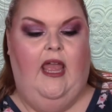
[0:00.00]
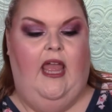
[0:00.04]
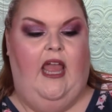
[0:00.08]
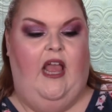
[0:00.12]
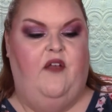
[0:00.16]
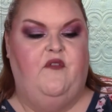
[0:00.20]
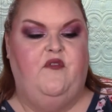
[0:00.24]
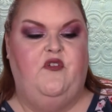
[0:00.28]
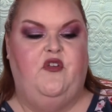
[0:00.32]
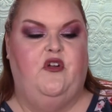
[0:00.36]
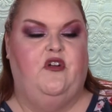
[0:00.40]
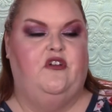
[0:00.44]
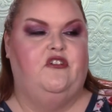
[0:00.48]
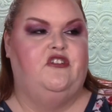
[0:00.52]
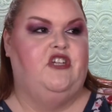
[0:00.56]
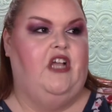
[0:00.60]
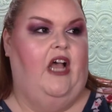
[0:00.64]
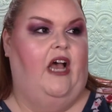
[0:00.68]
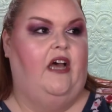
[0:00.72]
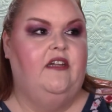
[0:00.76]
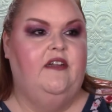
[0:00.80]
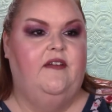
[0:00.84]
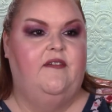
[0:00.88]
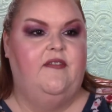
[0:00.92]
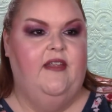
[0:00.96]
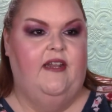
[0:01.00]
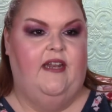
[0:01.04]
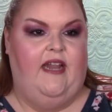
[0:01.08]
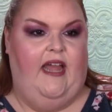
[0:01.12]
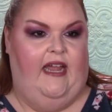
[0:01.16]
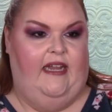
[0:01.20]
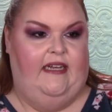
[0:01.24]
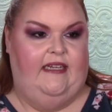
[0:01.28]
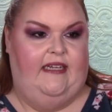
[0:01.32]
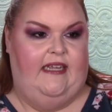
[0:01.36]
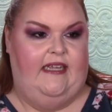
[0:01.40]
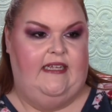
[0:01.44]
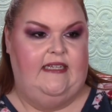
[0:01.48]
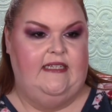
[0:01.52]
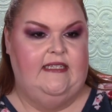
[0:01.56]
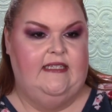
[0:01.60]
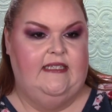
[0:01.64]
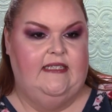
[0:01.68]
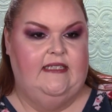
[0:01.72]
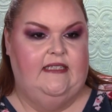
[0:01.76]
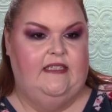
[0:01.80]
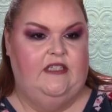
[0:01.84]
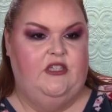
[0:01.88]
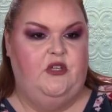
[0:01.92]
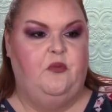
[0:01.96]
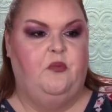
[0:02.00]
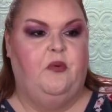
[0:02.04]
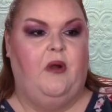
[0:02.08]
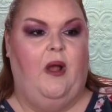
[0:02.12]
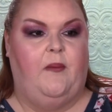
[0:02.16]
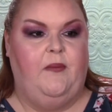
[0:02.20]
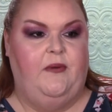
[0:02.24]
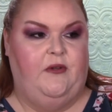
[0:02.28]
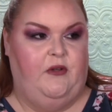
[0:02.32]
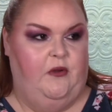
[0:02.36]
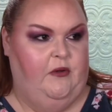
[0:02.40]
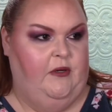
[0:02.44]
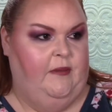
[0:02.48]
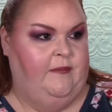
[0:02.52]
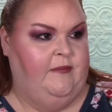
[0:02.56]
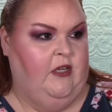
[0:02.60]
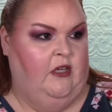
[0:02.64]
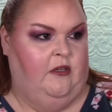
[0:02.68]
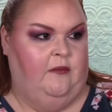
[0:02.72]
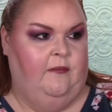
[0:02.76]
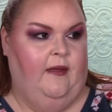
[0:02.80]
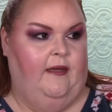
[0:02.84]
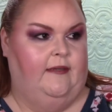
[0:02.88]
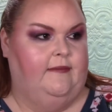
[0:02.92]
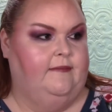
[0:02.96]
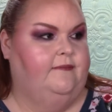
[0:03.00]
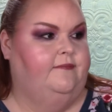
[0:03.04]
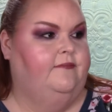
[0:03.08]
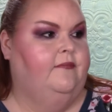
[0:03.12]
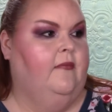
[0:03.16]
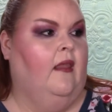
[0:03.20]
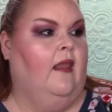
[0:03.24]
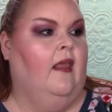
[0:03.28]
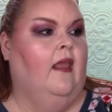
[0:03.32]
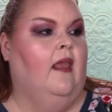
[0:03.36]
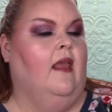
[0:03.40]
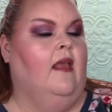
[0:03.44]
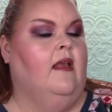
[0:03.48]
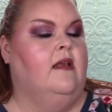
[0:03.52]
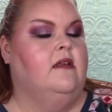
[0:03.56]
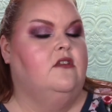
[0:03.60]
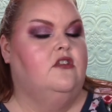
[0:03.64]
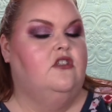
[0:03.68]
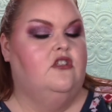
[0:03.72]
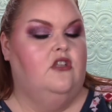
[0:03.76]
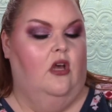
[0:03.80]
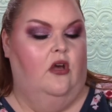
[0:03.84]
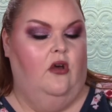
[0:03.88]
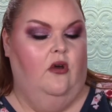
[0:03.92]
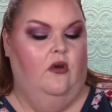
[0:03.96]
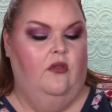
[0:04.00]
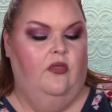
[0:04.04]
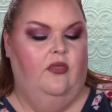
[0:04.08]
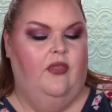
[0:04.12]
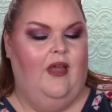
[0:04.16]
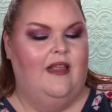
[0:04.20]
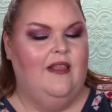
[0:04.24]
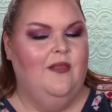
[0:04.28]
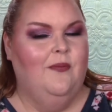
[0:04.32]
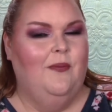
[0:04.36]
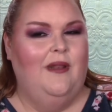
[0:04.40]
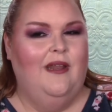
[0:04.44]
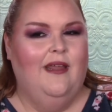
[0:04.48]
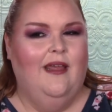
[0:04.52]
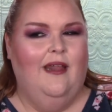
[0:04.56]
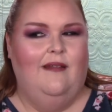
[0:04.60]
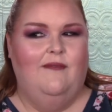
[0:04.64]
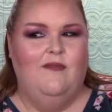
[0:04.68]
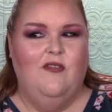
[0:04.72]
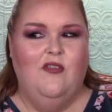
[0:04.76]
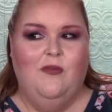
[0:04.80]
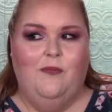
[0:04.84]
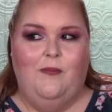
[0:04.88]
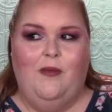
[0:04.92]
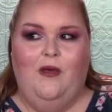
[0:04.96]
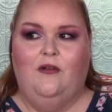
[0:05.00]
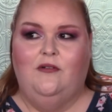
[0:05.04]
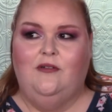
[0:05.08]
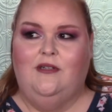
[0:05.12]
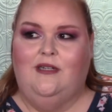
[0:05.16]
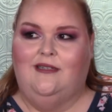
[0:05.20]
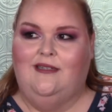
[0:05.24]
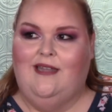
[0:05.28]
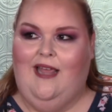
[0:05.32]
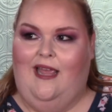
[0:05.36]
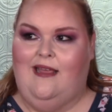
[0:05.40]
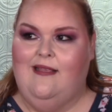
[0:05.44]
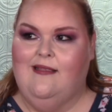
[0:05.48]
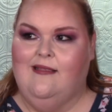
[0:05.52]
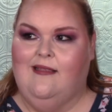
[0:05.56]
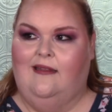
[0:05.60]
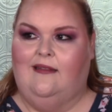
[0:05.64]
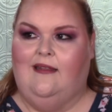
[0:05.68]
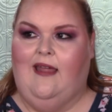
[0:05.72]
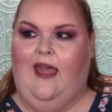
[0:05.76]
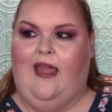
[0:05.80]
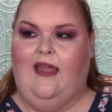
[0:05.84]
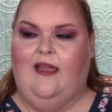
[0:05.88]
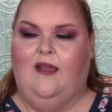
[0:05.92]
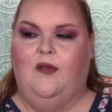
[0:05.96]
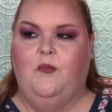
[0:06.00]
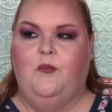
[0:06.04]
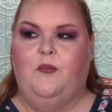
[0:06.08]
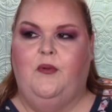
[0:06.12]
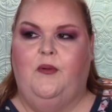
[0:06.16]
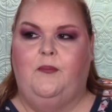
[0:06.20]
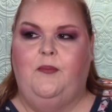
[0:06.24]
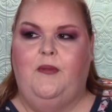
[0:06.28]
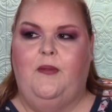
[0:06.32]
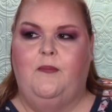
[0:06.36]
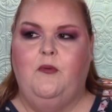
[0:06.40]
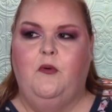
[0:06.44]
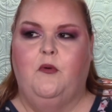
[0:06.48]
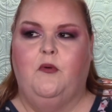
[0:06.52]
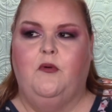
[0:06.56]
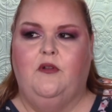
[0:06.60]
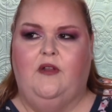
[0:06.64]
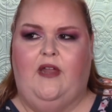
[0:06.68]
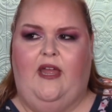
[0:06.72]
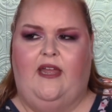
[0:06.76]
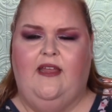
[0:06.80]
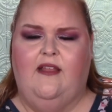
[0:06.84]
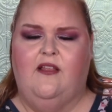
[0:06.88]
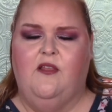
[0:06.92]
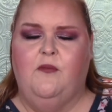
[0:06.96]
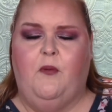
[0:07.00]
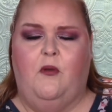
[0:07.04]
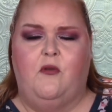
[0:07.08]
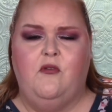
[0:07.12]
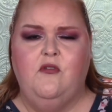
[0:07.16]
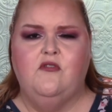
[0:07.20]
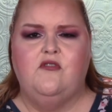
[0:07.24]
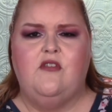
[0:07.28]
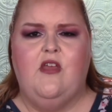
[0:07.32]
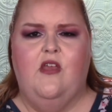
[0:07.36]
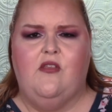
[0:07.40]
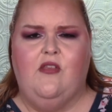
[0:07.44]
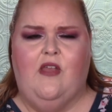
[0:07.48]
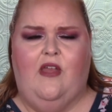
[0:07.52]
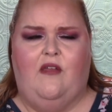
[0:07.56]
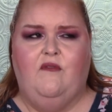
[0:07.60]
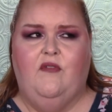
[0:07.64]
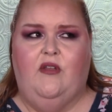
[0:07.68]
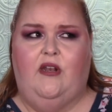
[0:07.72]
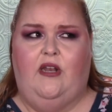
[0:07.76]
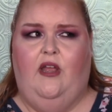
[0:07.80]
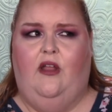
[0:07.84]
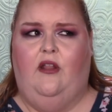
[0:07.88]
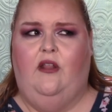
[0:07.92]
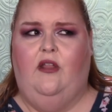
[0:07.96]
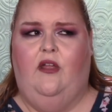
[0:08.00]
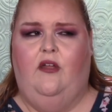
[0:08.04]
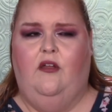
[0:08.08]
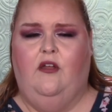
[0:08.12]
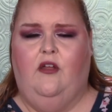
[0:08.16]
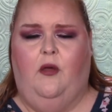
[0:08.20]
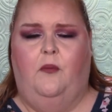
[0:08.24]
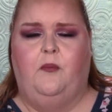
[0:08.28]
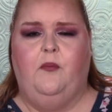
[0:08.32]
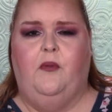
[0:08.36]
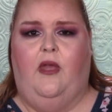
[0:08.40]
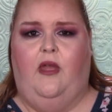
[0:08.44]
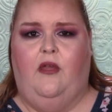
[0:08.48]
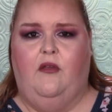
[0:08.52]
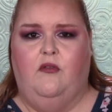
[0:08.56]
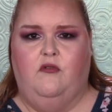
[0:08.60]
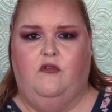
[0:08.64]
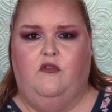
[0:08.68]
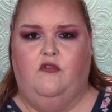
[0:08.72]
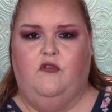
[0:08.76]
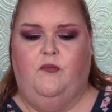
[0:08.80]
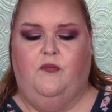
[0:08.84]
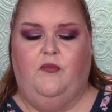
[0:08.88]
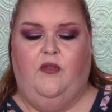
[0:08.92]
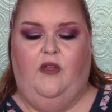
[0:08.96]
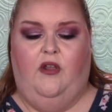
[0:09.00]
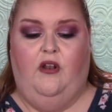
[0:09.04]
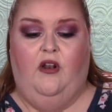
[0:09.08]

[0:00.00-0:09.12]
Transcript: If you're a child of the 90s, you probably know what I'm talking about. So that's what it kind of smelled and tasted like. But people were like, it's supposed to taste like vanilla cupcakes or something.